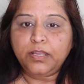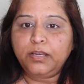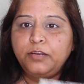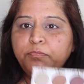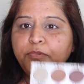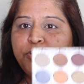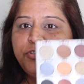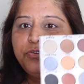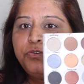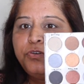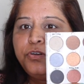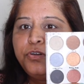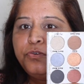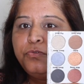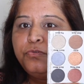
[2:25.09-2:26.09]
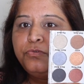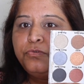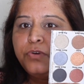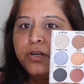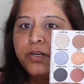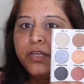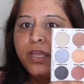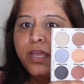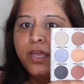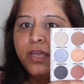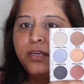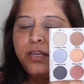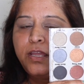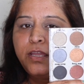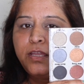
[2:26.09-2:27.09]
let me show you
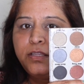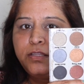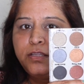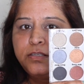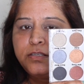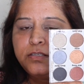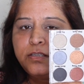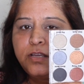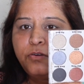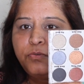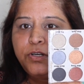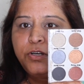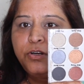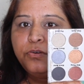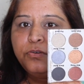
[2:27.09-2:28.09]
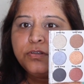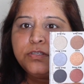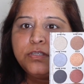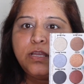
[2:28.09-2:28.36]
again. And this is how it looks.